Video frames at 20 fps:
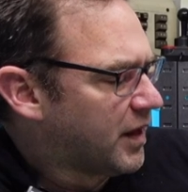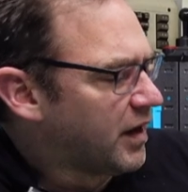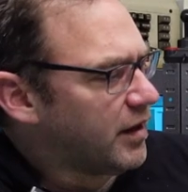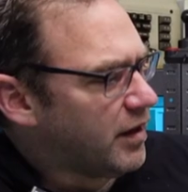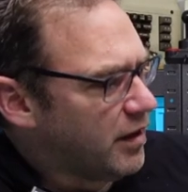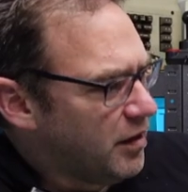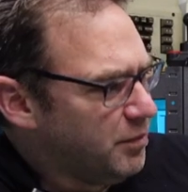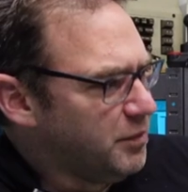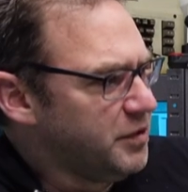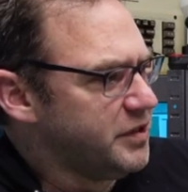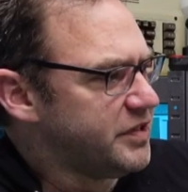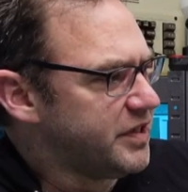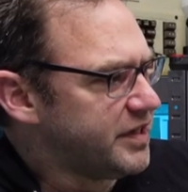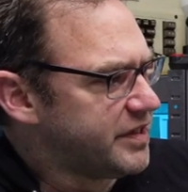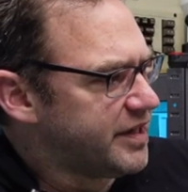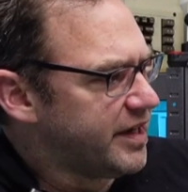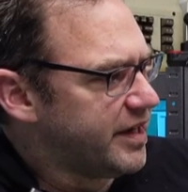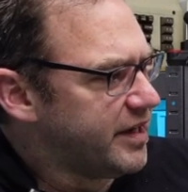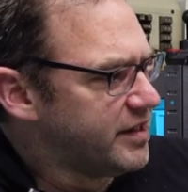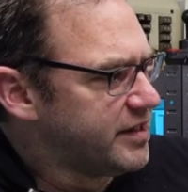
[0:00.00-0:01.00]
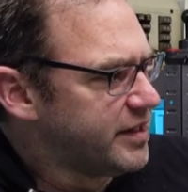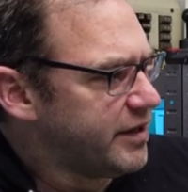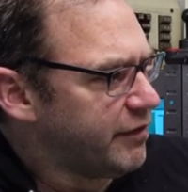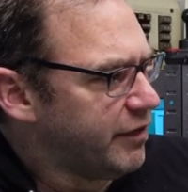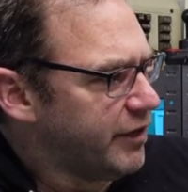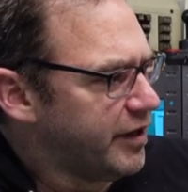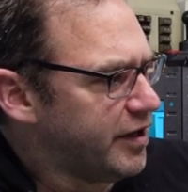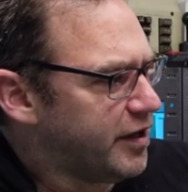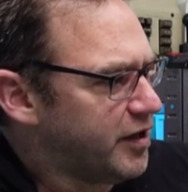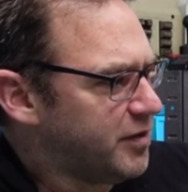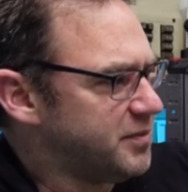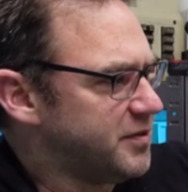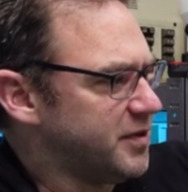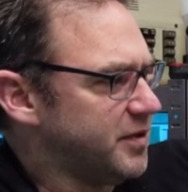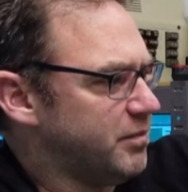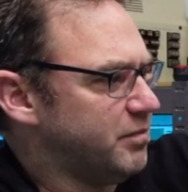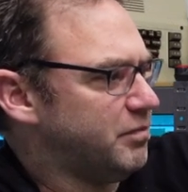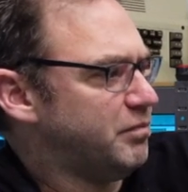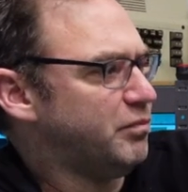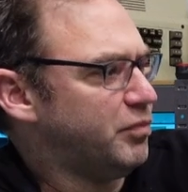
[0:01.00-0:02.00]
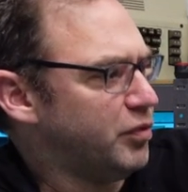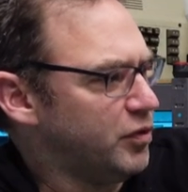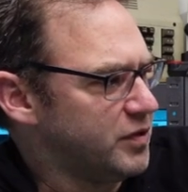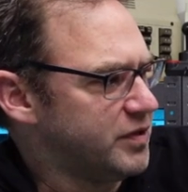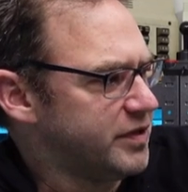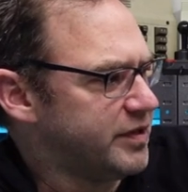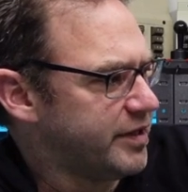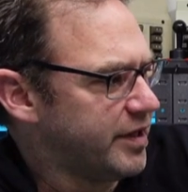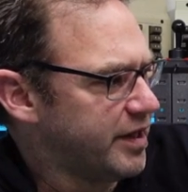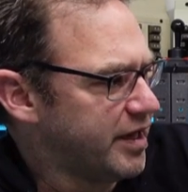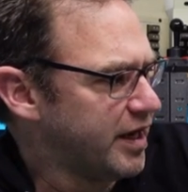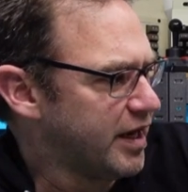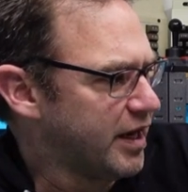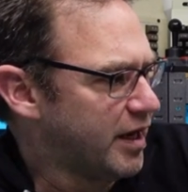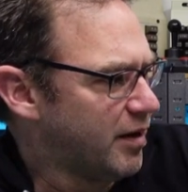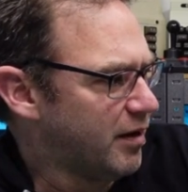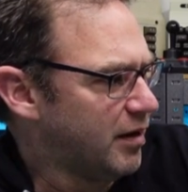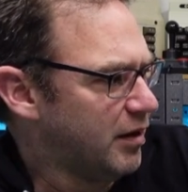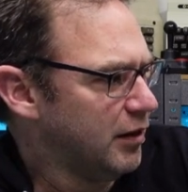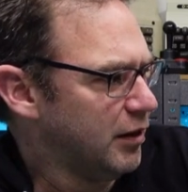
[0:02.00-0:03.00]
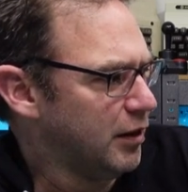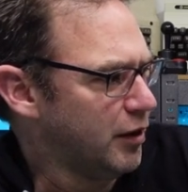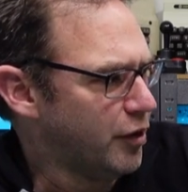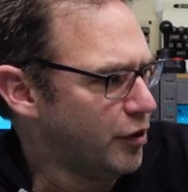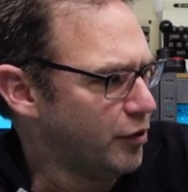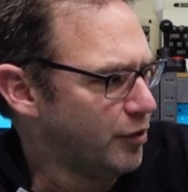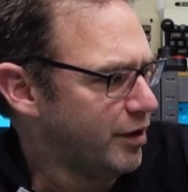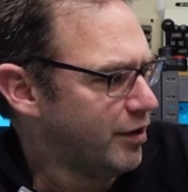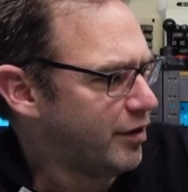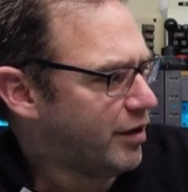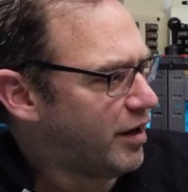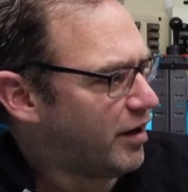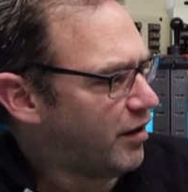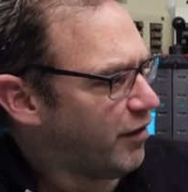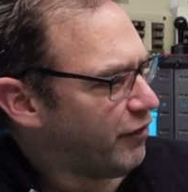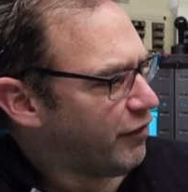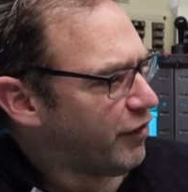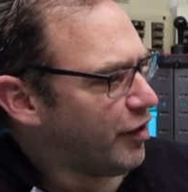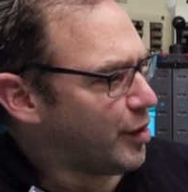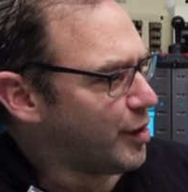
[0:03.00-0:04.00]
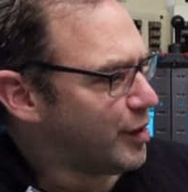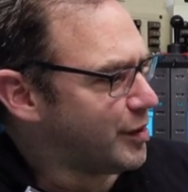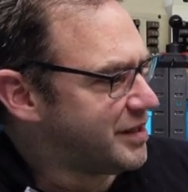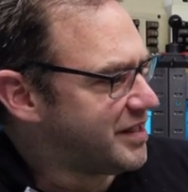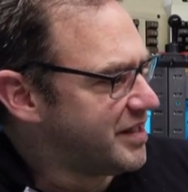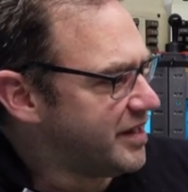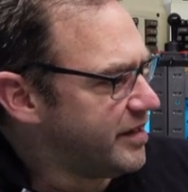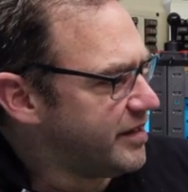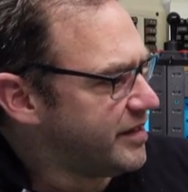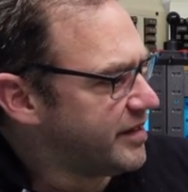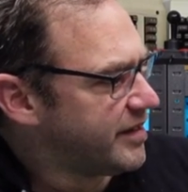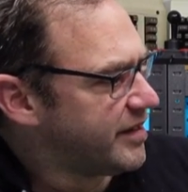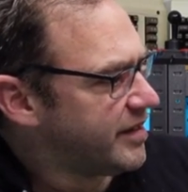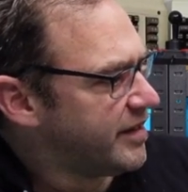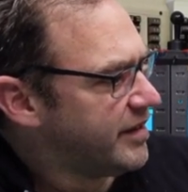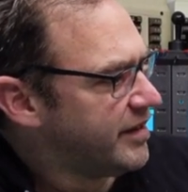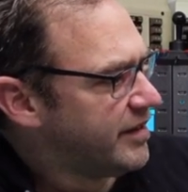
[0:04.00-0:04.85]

Yeah, the music setting definitely helps it boost the uh, low and high frequencies.